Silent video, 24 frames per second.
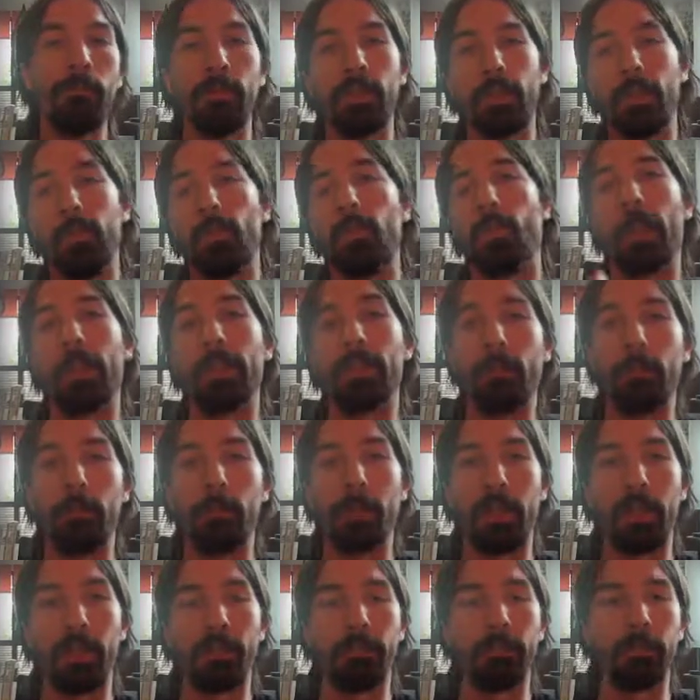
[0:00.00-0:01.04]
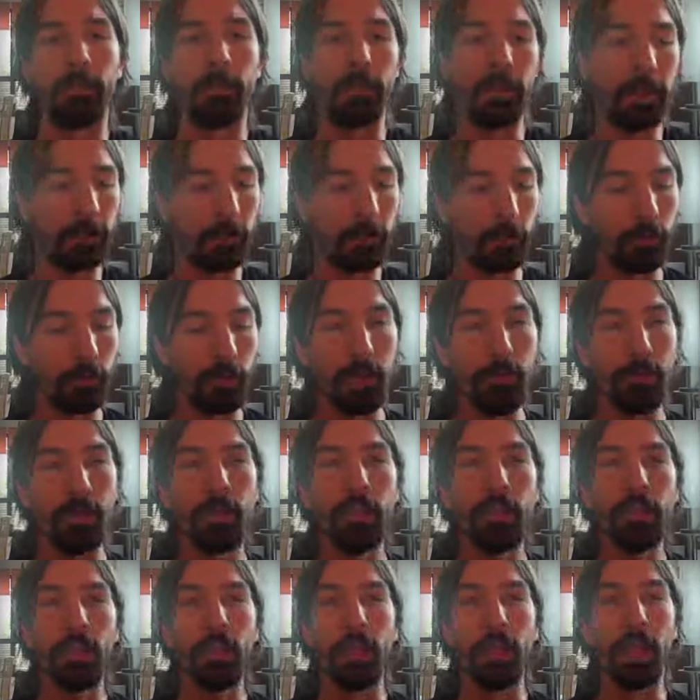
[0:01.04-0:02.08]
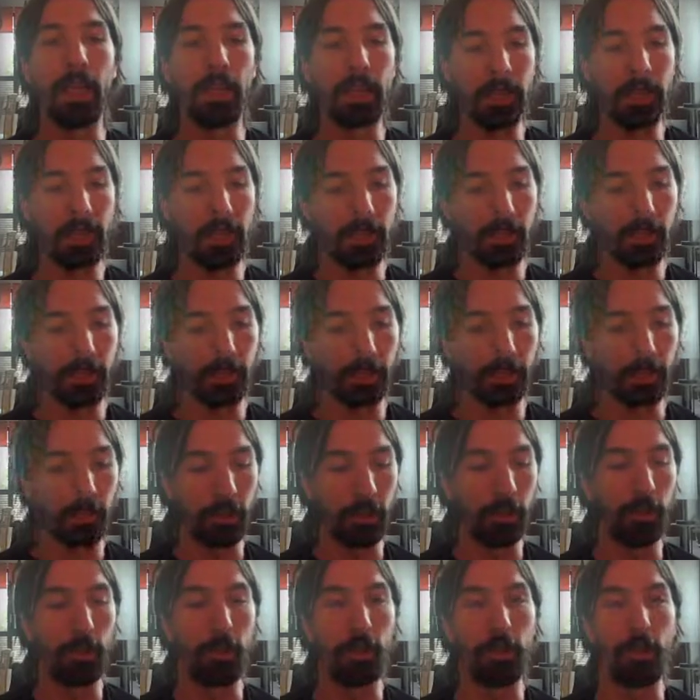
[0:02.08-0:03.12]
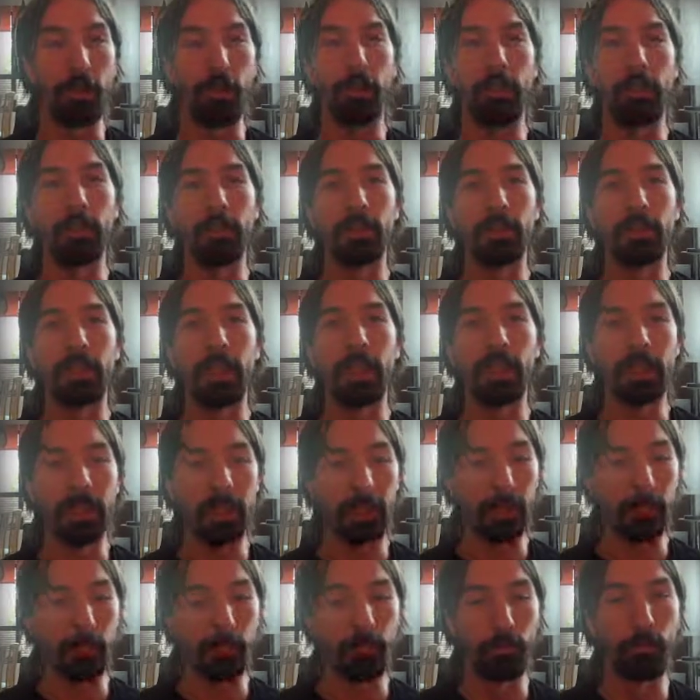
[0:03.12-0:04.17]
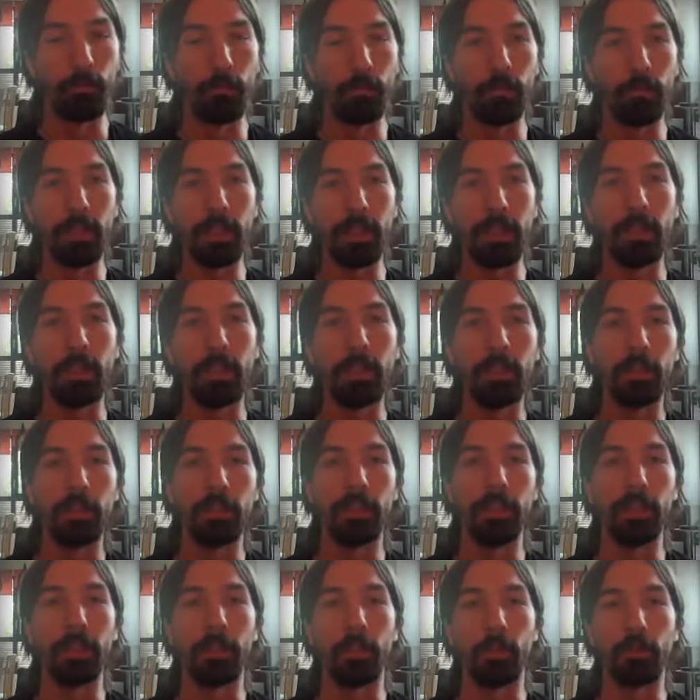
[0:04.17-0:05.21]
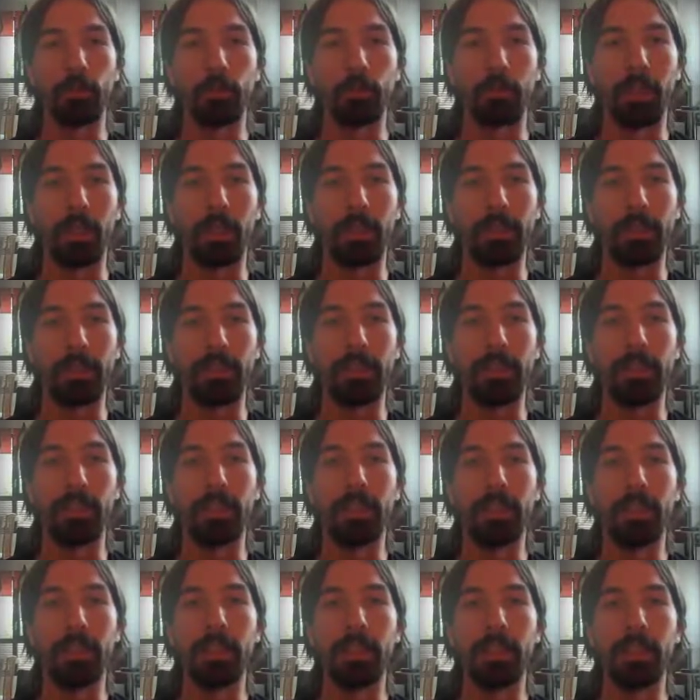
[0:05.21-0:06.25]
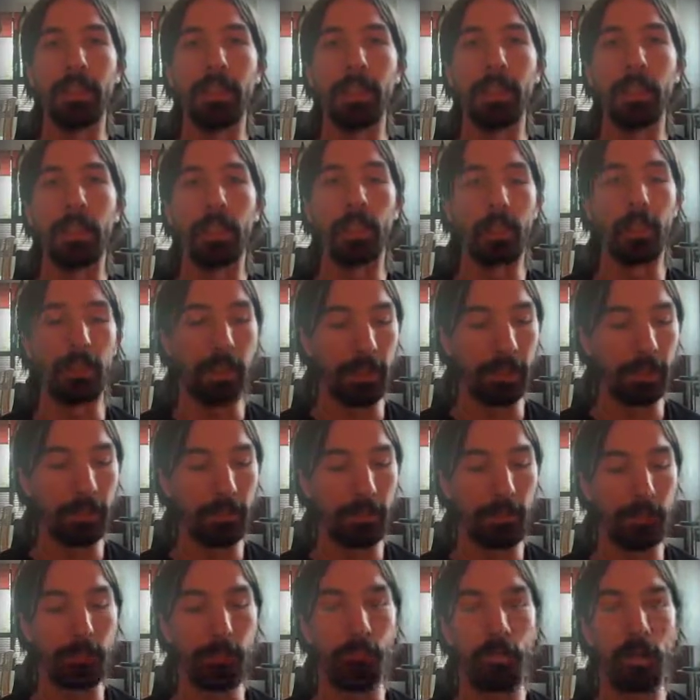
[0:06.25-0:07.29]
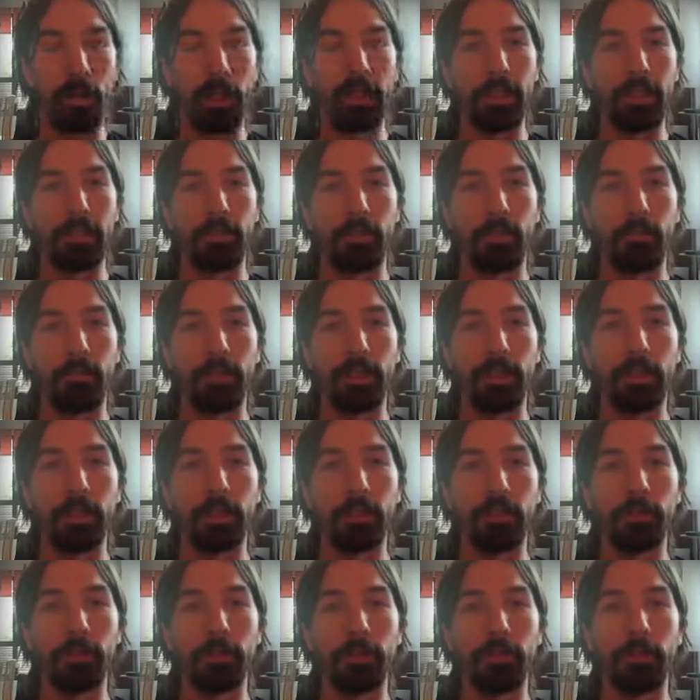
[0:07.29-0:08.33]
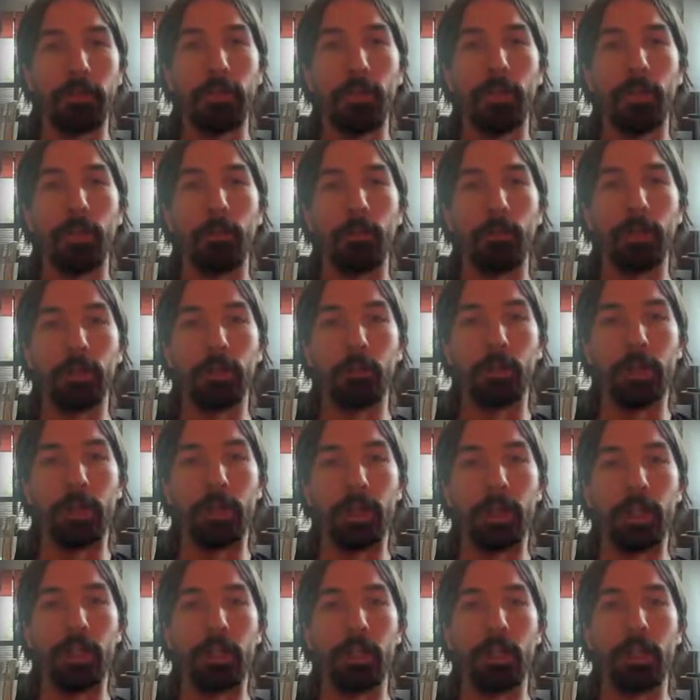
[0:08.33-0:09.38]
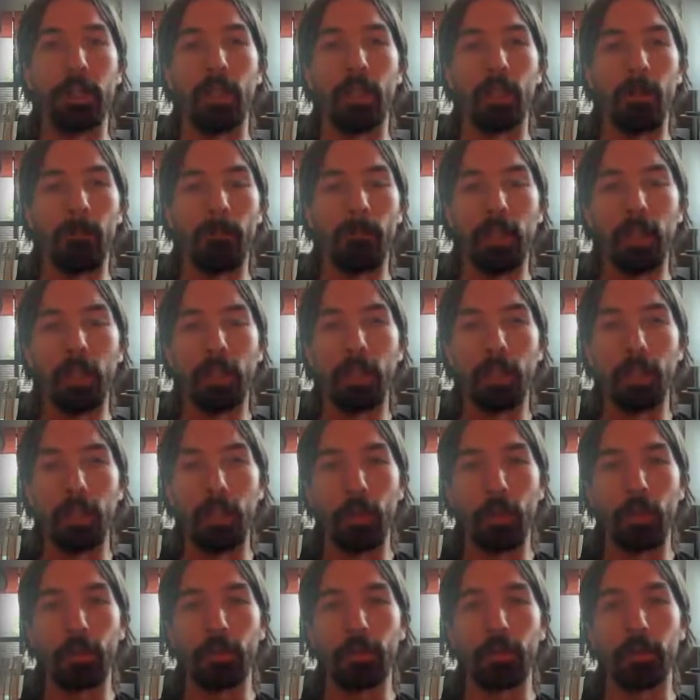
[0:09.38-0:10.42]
the brighter part of the histogram and it's uh, slightly improving the contrast in the uh, less bright uh, regions which were um, a lot